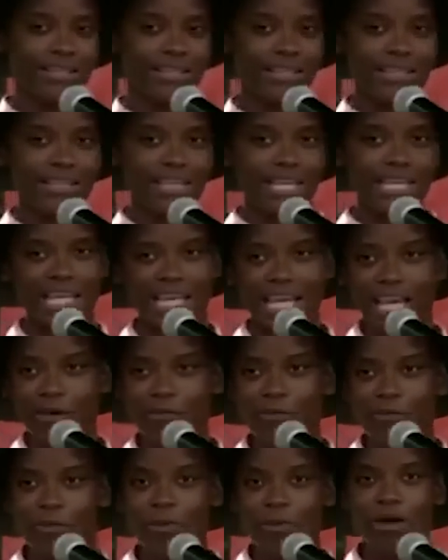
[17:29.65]
And they
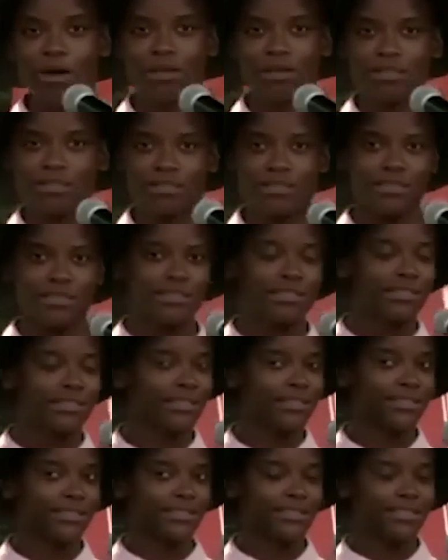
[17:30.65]
gave word,
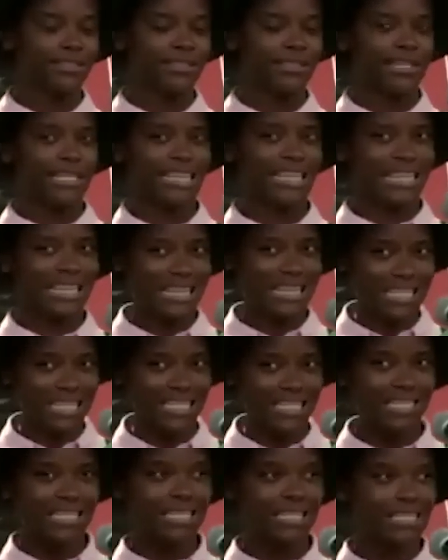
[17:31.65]
I
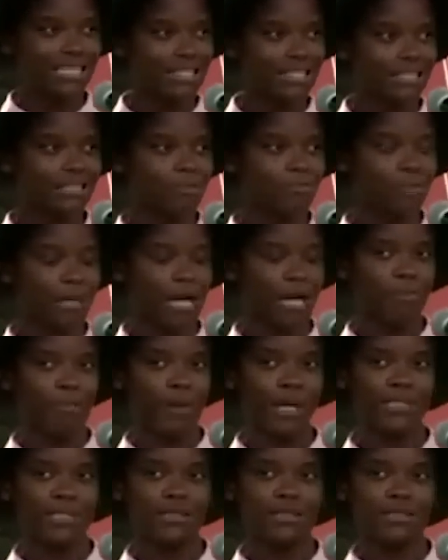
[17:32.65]
think this is Black
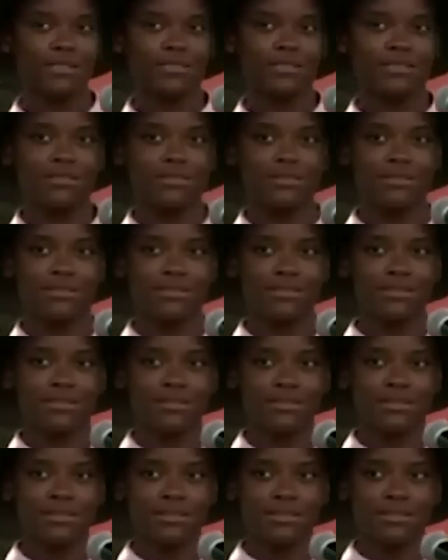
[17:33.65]
Panther.
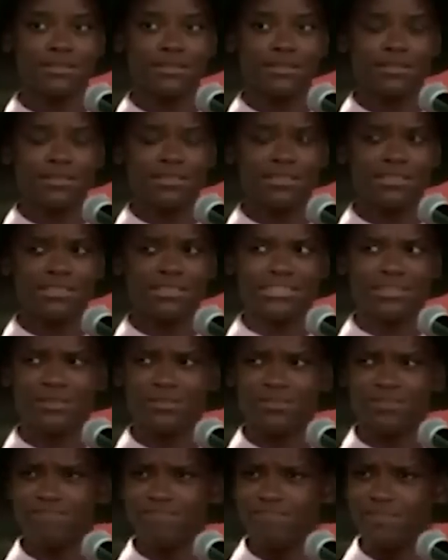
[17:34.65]
I said,
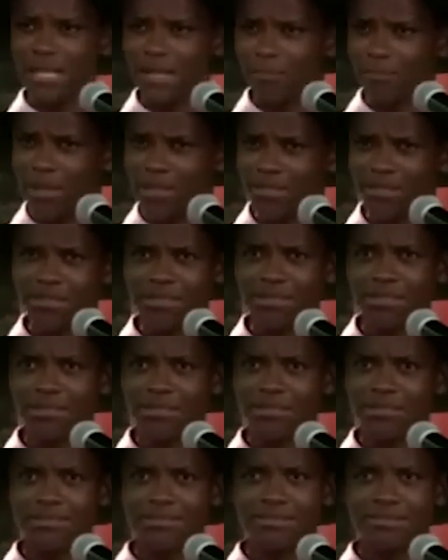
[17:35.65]
Black Panther?
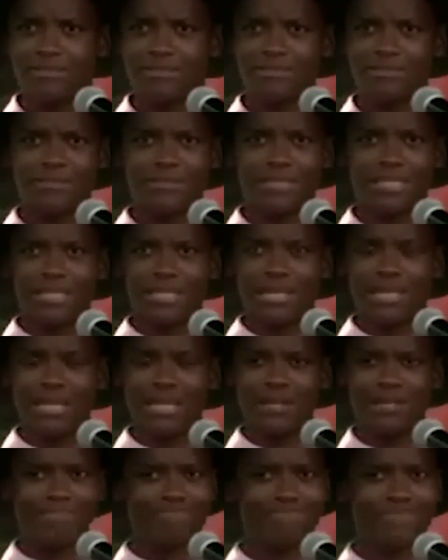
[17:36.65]

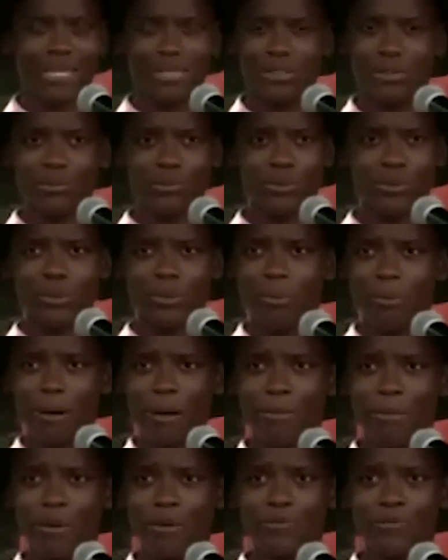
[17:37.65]
I don't know about
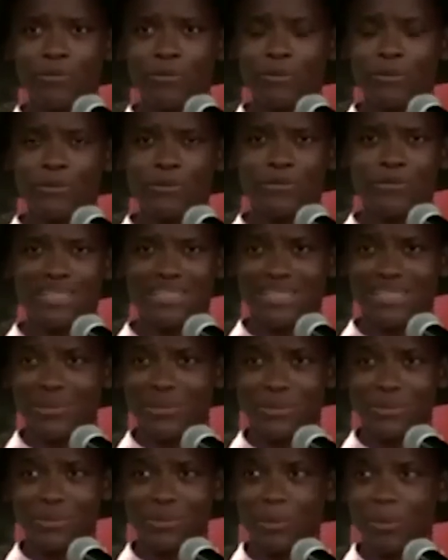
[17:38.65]
Marvel movies. I don't
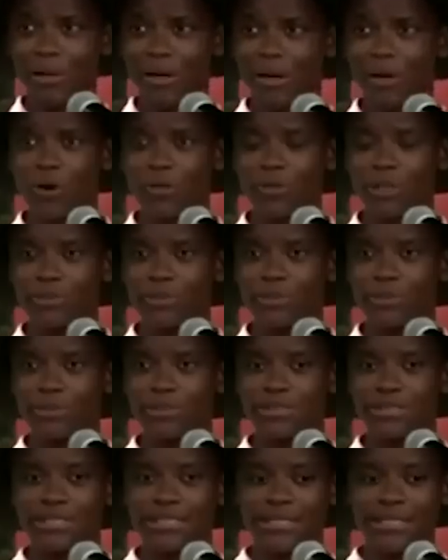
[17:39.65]
know about comic
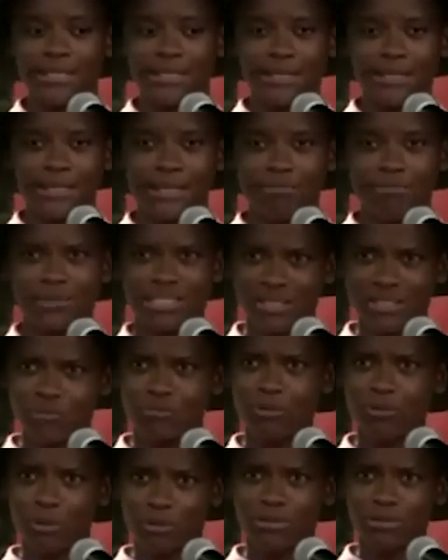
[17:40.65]
books. But this
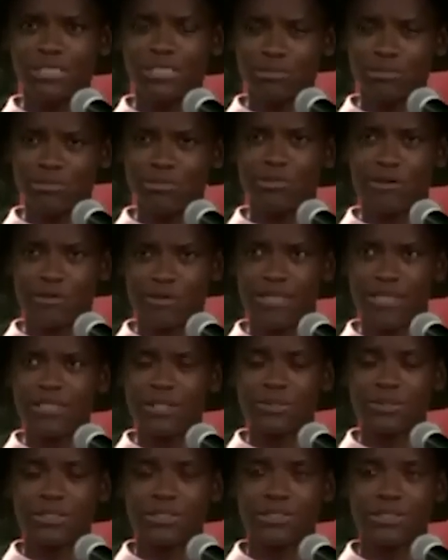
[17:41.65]
role seems very
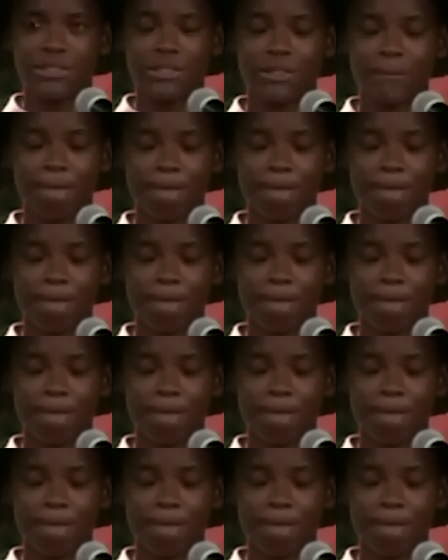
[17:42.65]
interesting.